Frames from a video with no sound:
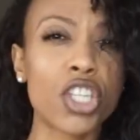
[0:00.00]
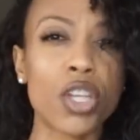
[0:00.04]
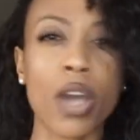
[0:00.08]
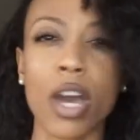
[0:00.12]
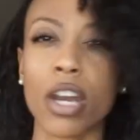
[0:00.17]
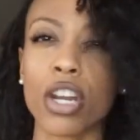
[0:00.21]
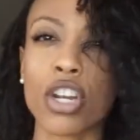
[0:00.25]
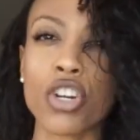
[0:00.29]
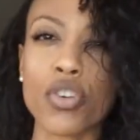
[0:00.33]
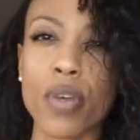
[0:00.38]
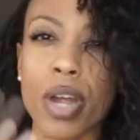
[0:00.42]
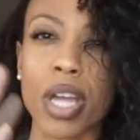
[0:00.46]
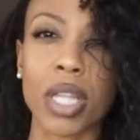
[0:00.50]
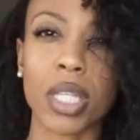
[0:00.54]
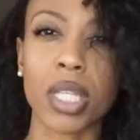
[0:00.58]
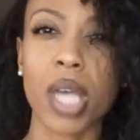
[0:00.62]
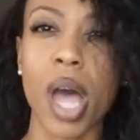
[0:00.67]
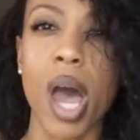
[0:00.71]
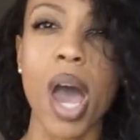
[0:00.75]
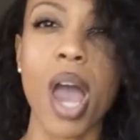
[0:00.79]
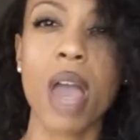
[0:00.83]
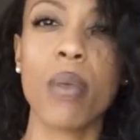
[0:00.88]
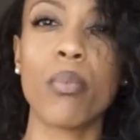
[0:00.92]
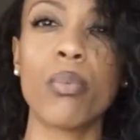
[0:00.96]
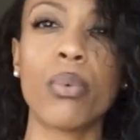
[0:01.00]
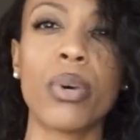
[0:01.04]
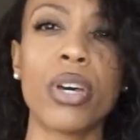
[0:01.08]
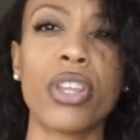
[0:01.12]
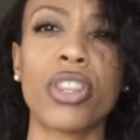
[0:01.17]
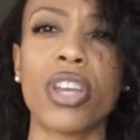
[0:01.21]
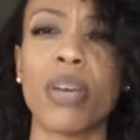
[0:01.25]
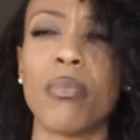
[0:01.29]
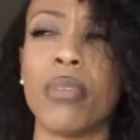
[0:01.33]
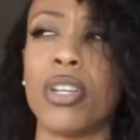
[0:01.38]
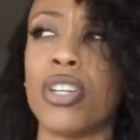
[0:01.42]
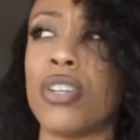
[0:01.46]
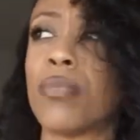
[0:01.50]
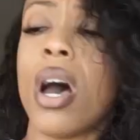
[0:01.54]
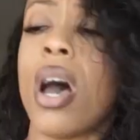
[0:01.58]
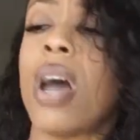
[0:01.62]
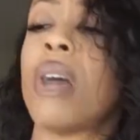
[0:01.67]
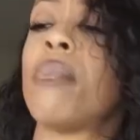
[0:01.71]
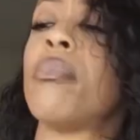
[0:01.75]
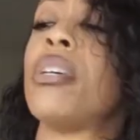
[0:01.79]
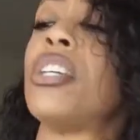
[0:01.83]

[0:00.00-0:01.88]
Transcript: you had a great time with, I mean, I